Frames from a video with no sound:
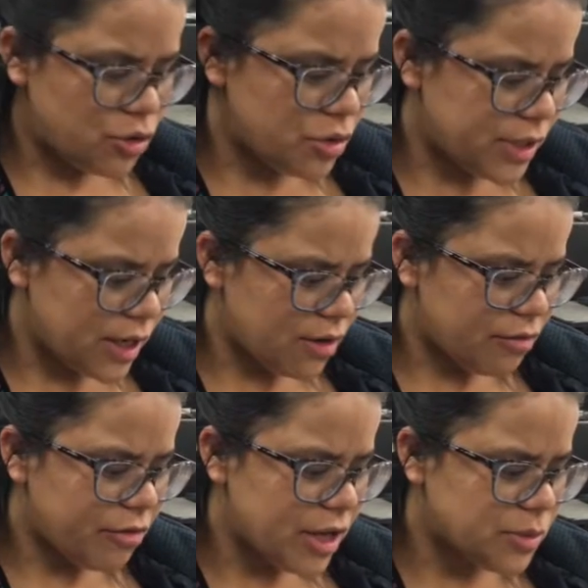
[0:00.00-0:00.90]
To set up
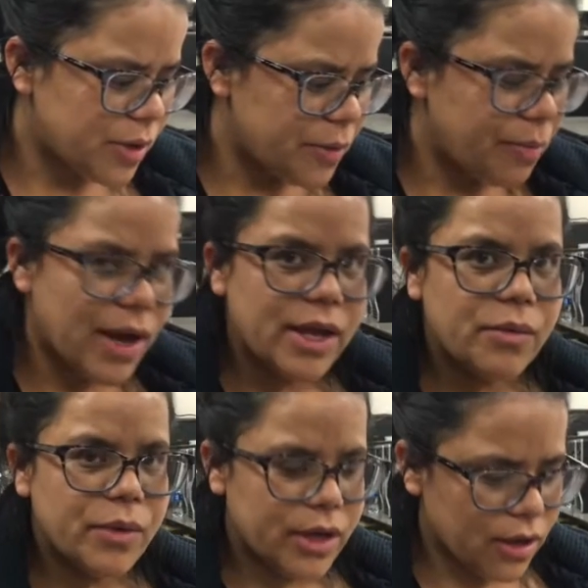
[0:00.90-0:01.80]
Raspberry Pi,
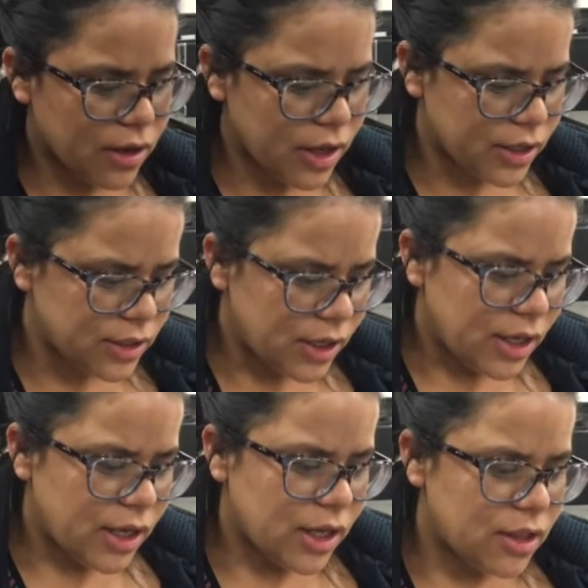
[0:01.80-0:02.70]
we connect
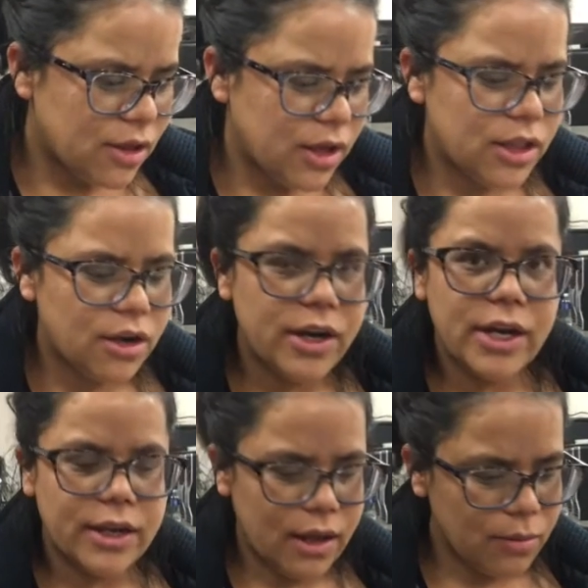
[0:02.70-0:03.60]

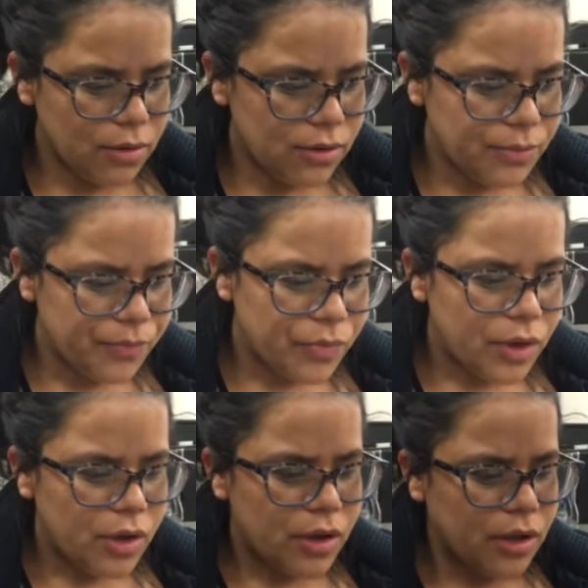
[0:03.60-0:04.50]
Ethernet cable.
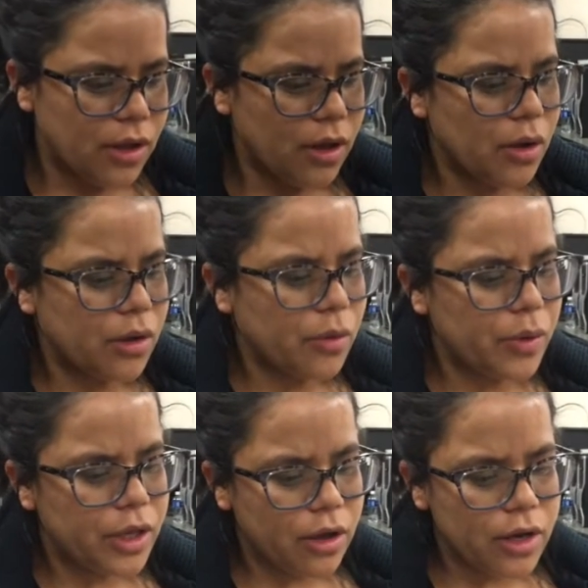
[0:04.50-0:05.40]

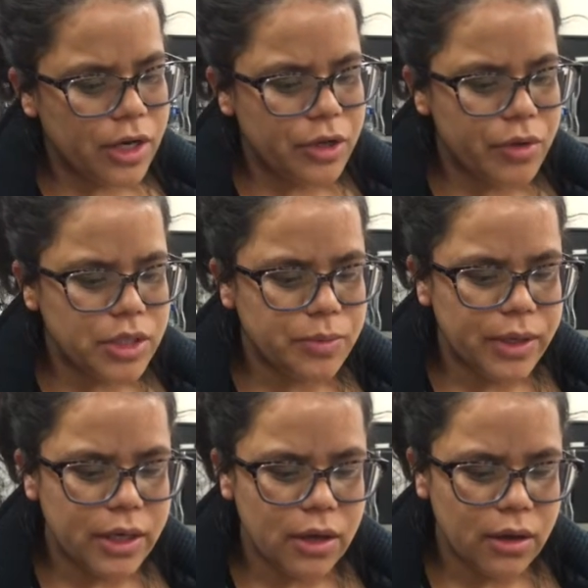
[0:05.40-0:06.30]
We connect USB
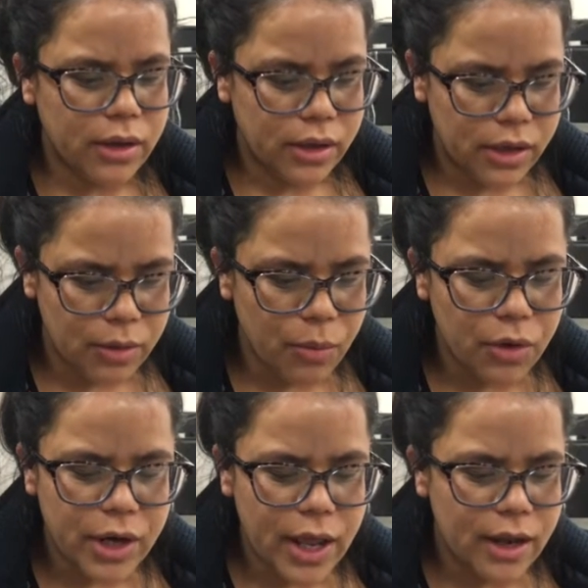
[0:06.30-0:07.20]

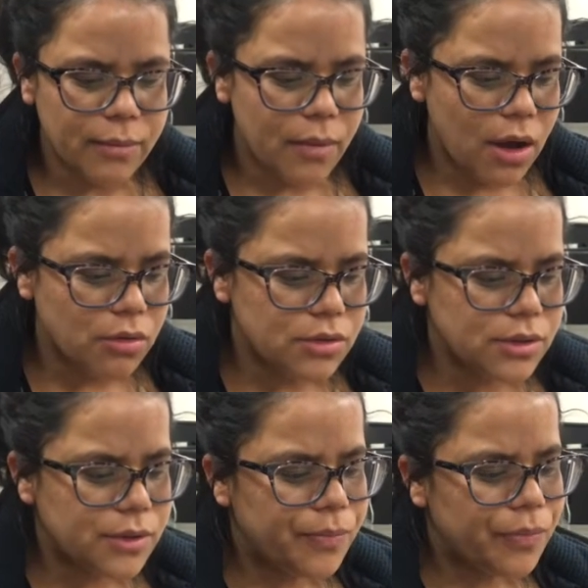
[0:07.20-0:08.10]
keyboard and mouse.
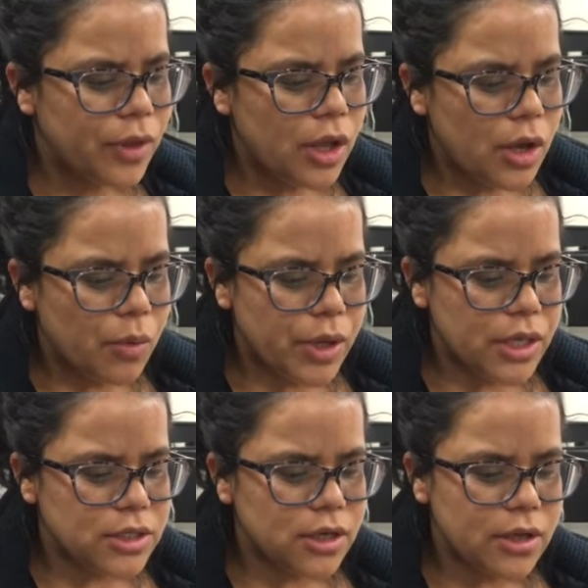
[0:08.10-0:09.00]
We
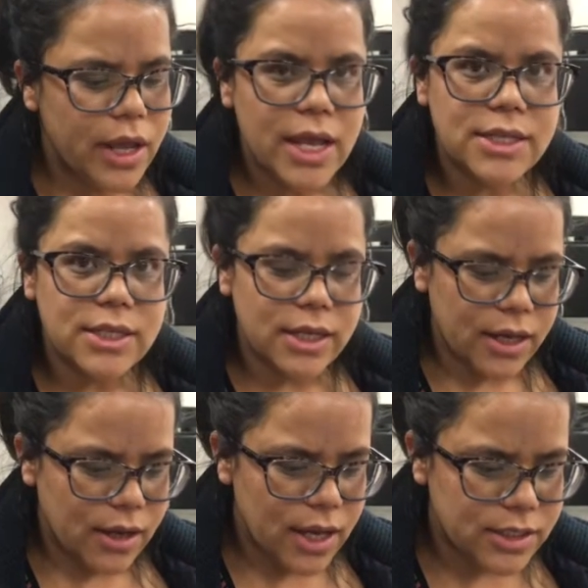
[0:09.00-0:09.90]
insert the
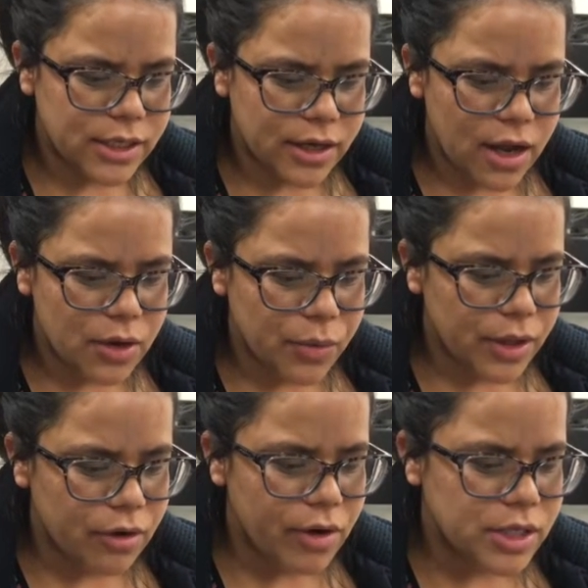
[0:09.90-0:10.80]
SD card
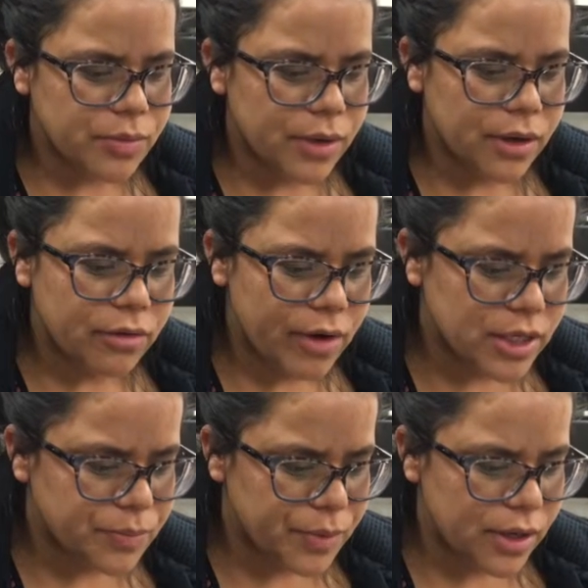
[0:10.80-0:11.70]
with the
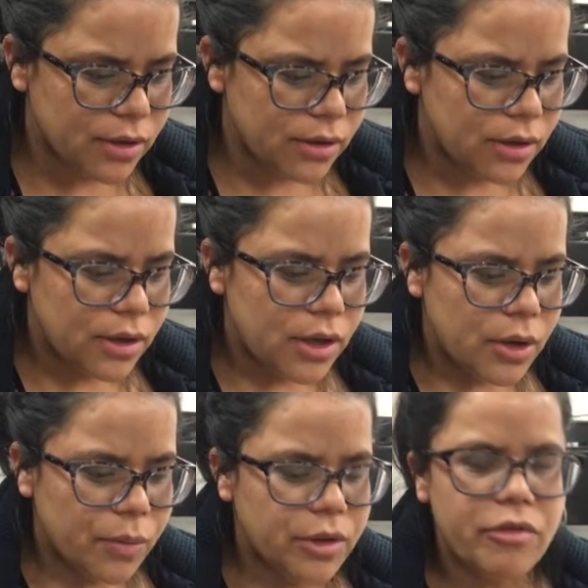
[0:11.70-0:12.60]
Raspbian
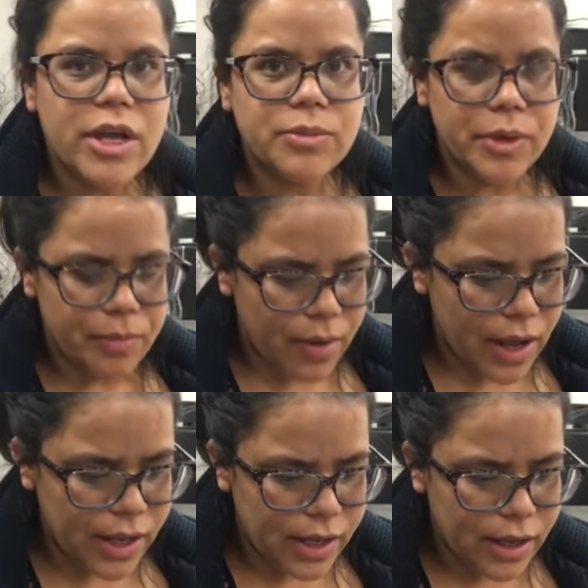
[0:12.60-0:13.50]
with Raspberry
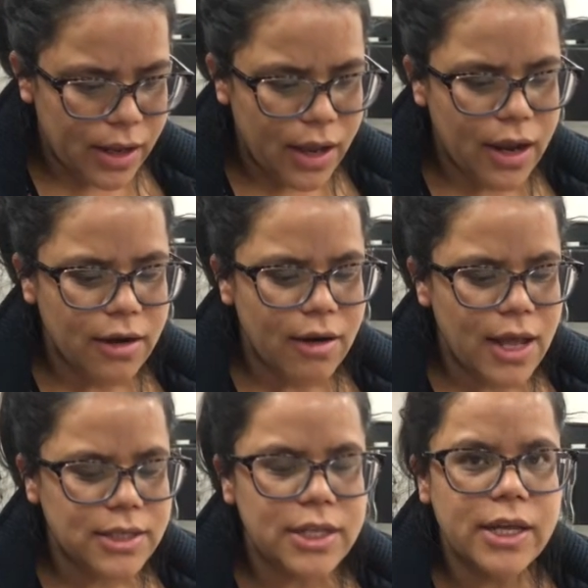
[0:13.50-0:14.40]
Pi, and
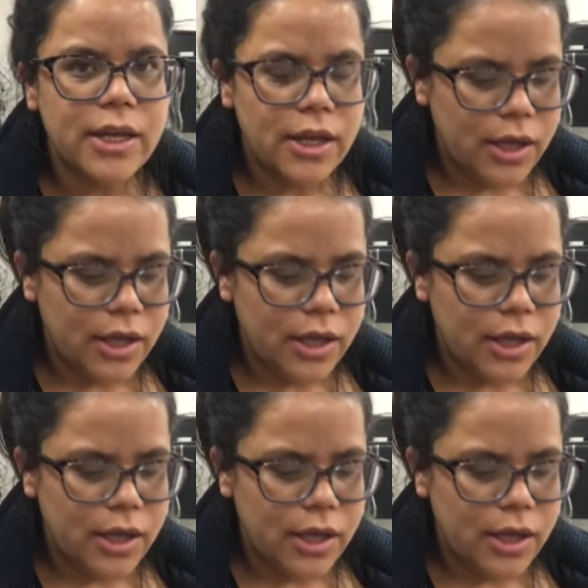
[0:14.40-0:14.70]
lastly,